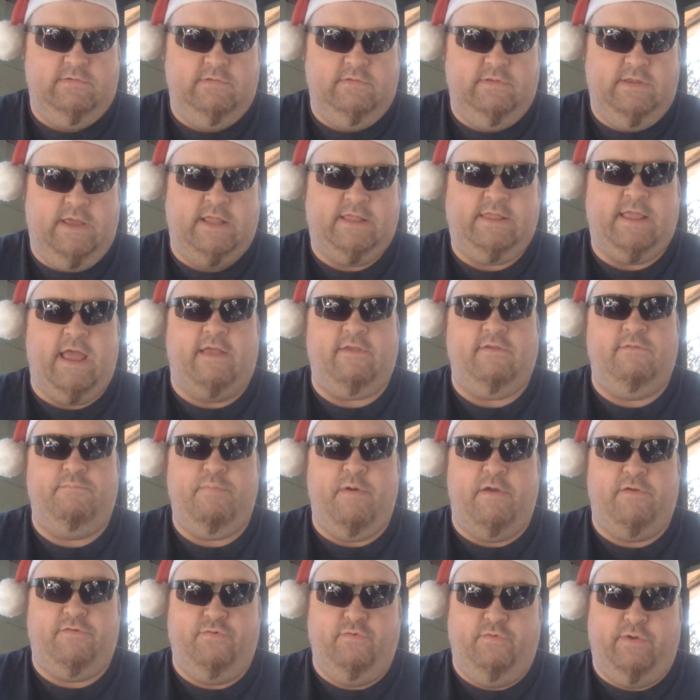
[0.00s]
get that
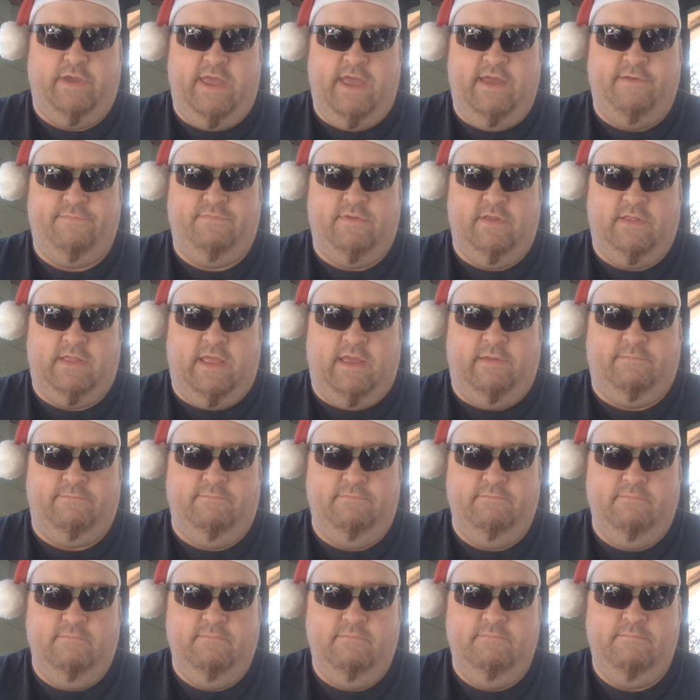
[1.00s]
special gift that they've
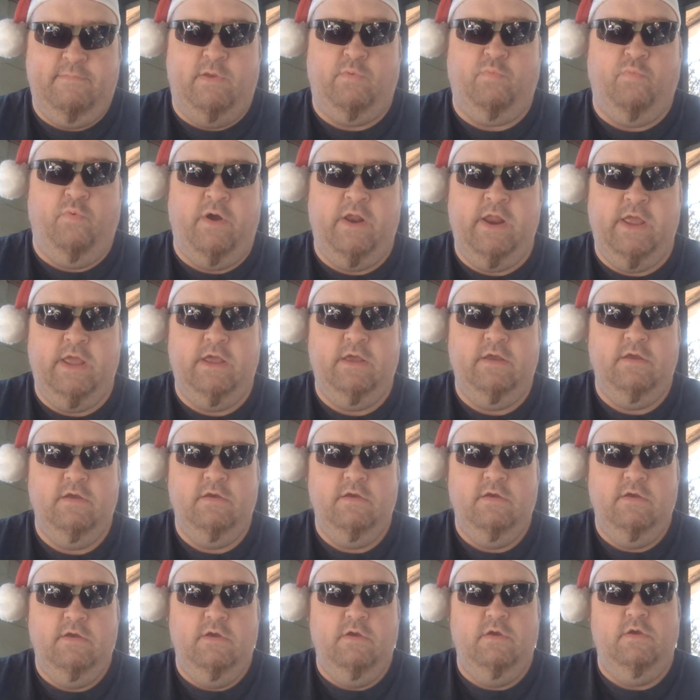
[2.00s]
been wanting
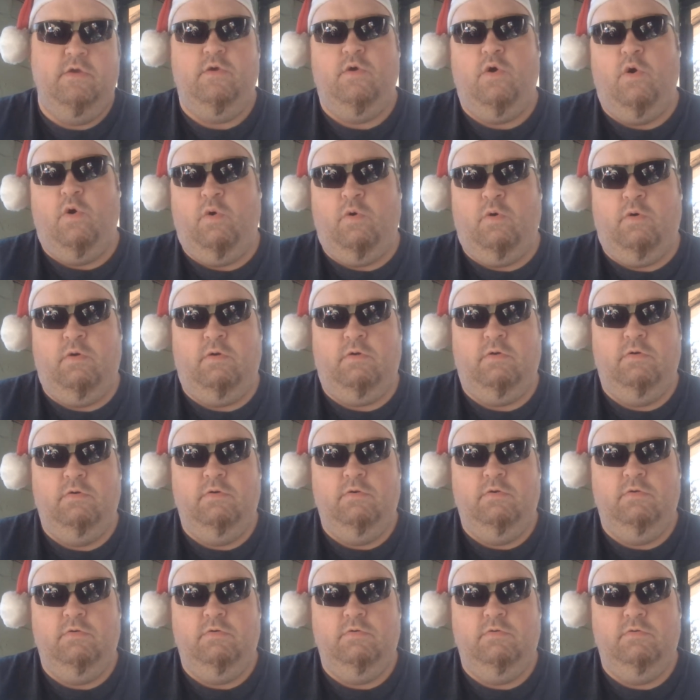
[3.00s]
or
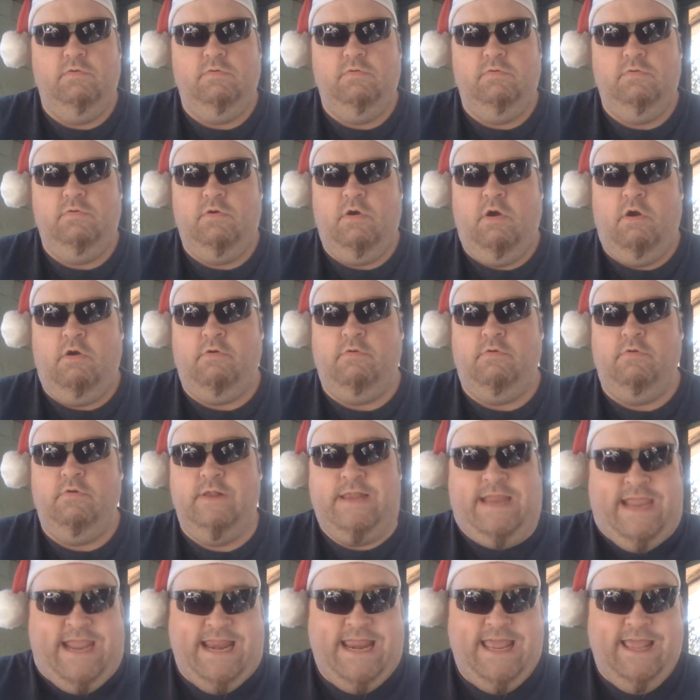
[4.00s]

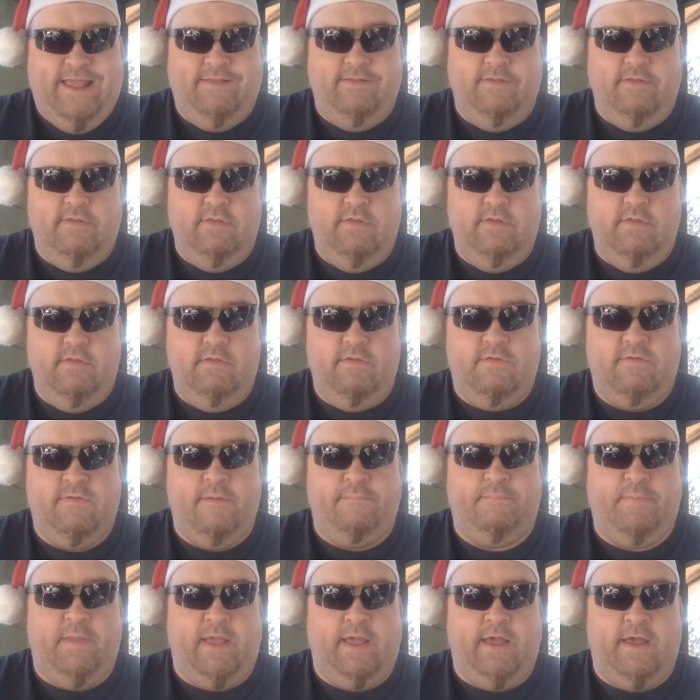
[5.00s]
needing.
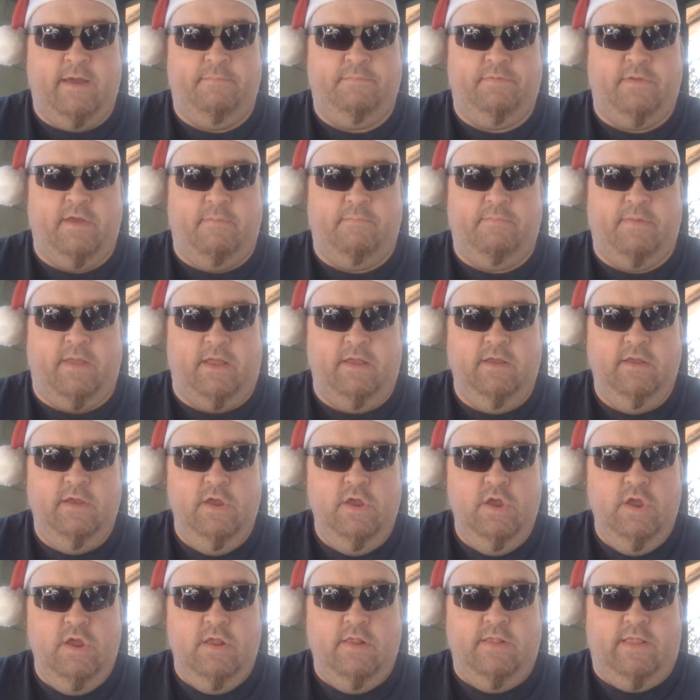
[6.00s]
Something comes up that
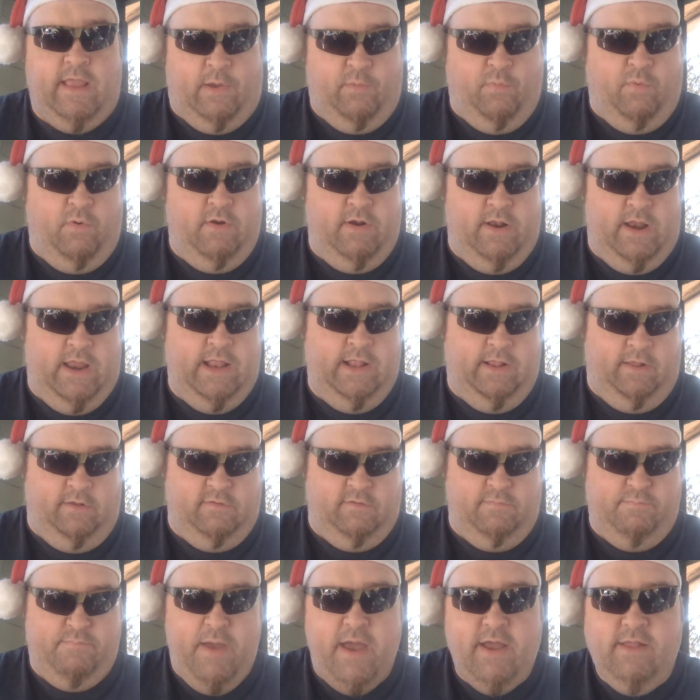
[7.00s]
they weren't even
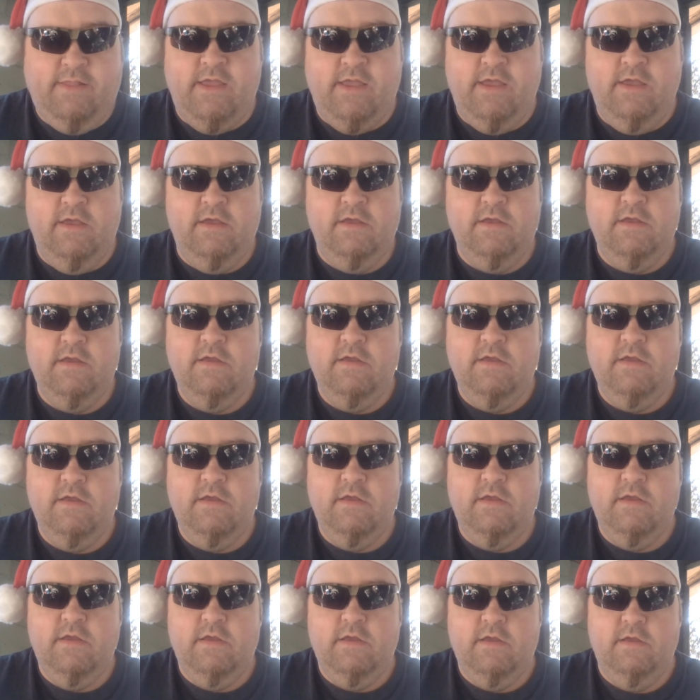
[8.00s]
expecting,
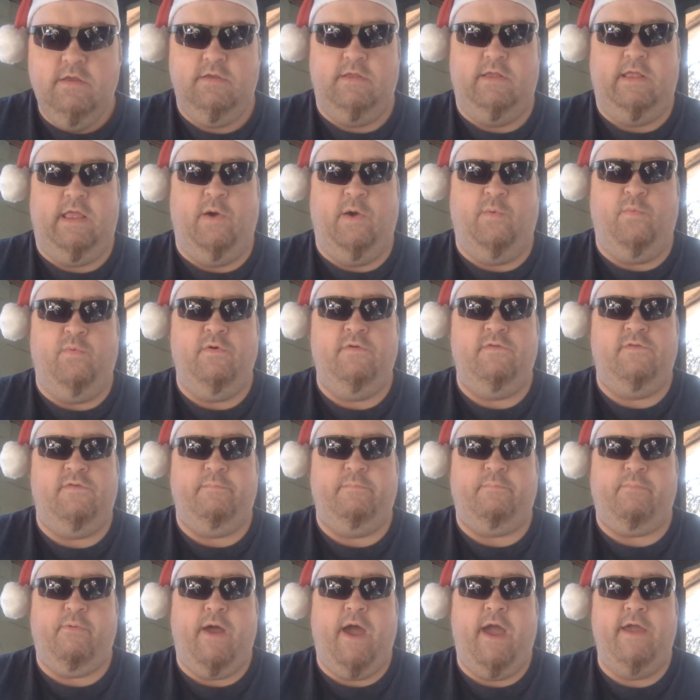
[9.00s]
that one
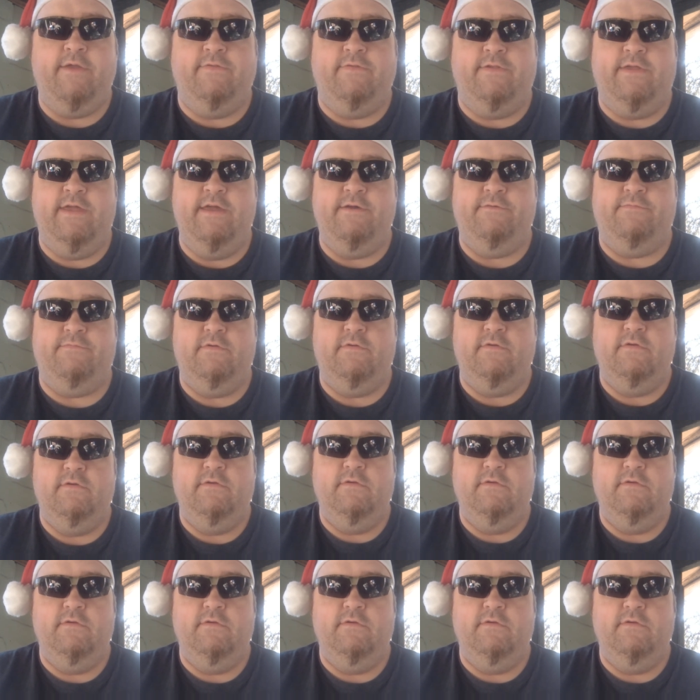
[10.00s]
surprise gift.